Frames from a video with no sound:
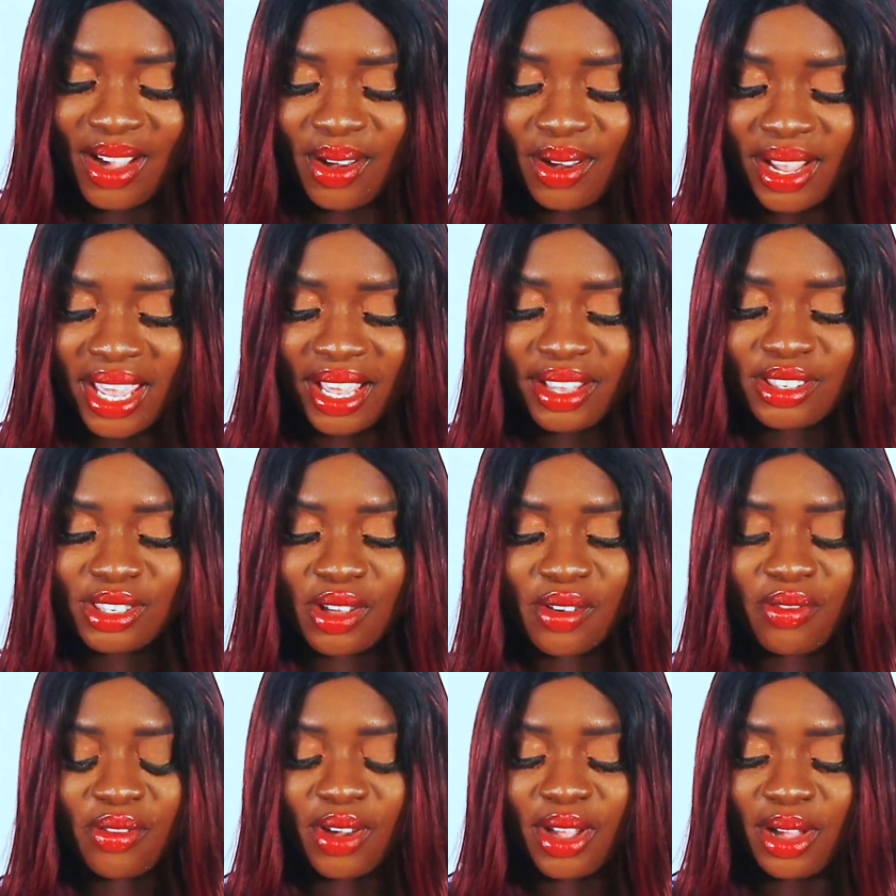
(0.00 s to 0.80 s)
Okay,
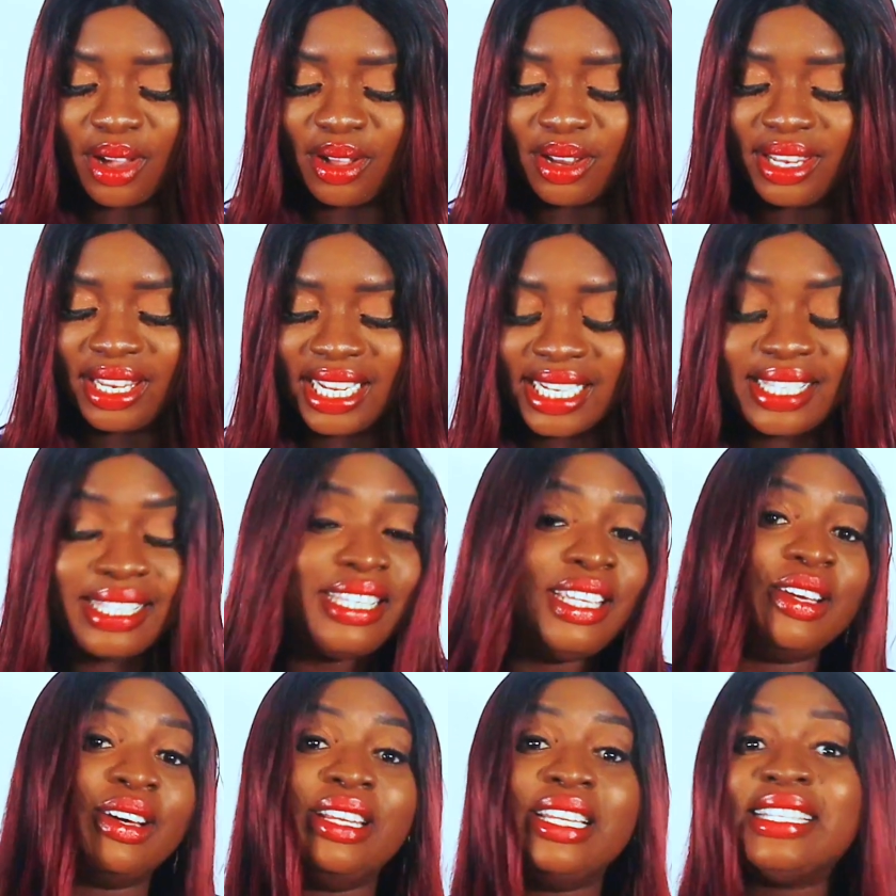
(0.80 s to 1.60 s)
so for your
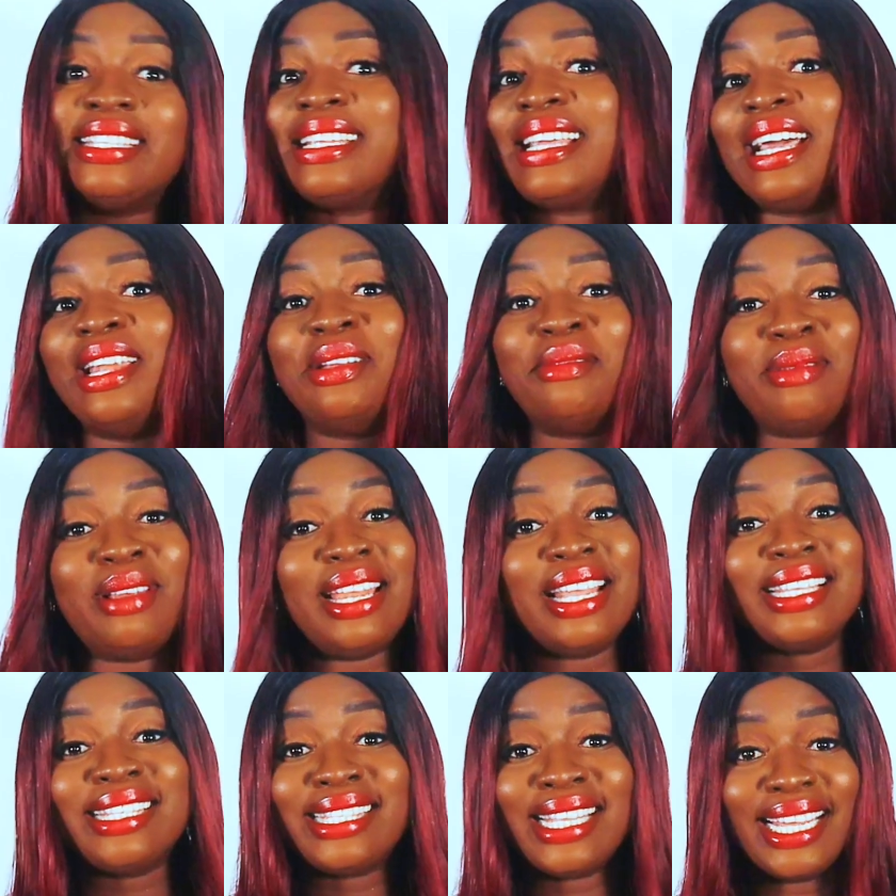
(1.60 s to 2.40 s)
listening cannot be
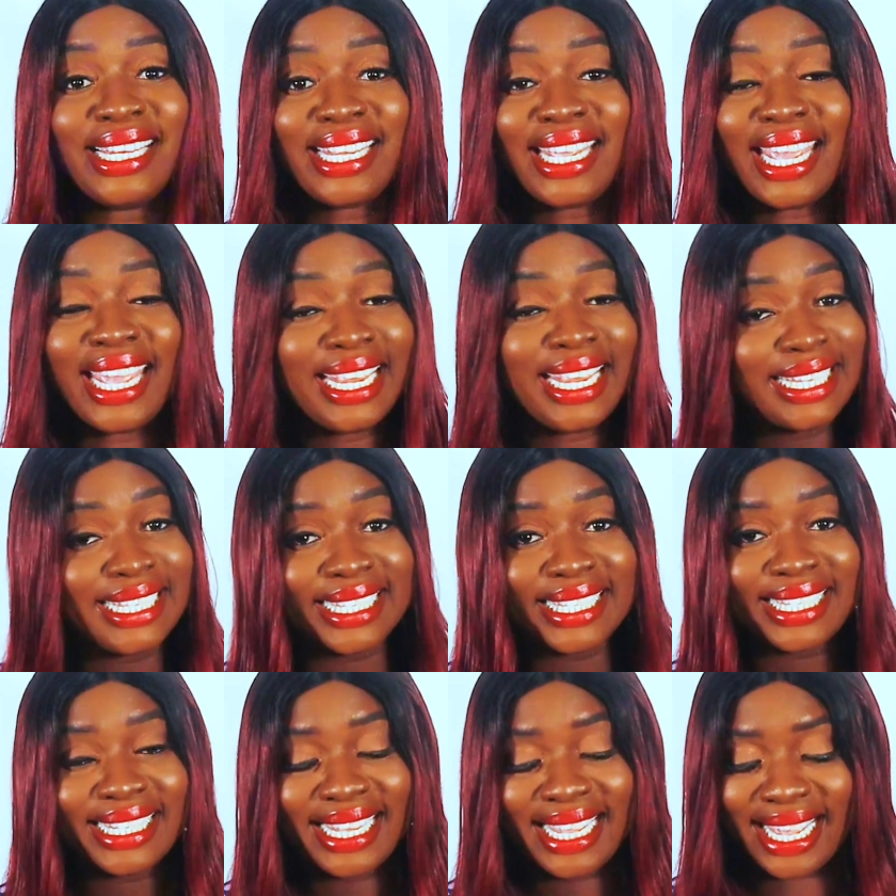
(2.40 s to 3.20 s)
less than 8.
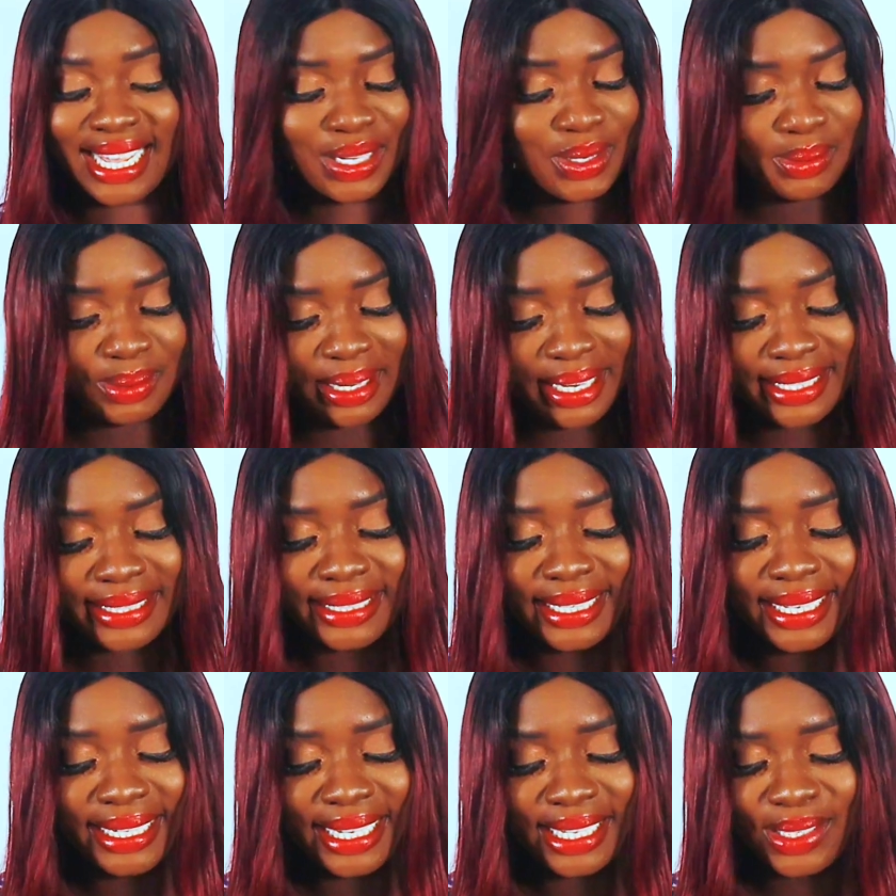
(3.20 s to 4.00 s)
Cannot be less
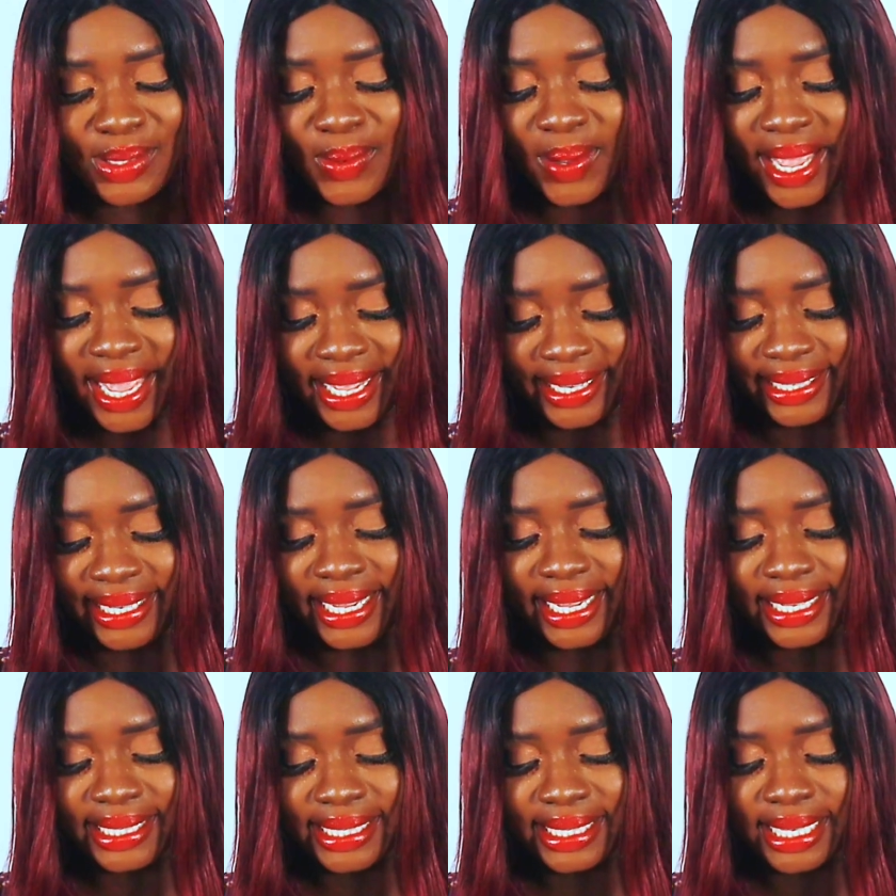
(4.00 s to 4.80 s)
than 8. So I had
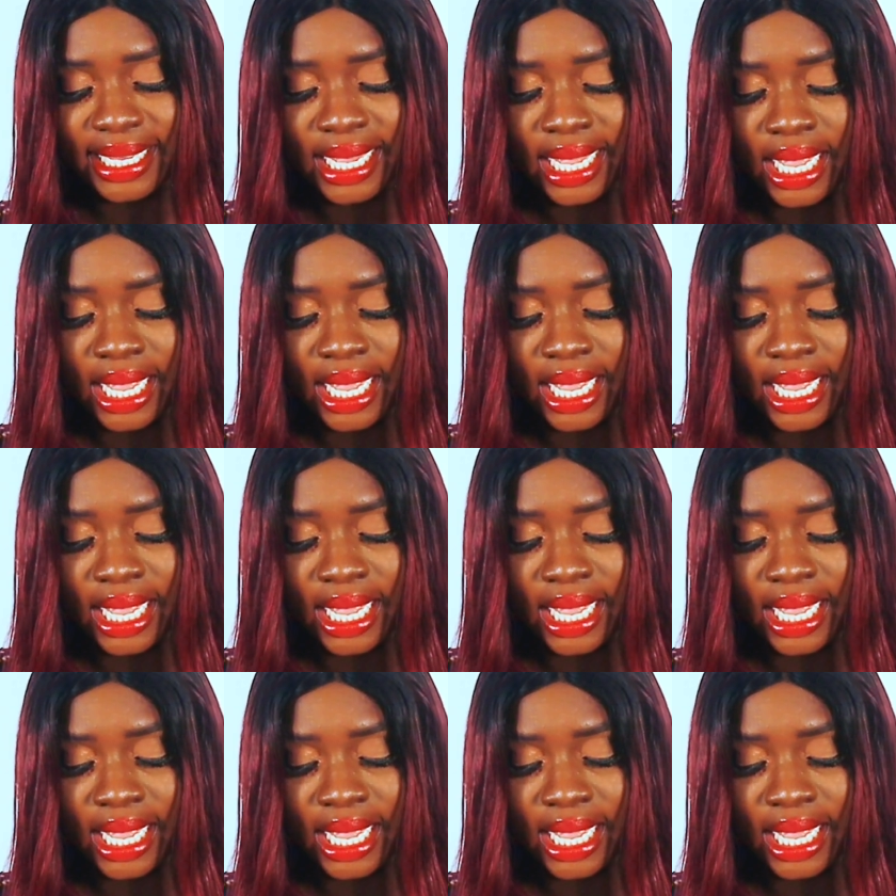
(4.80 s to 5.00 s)
8.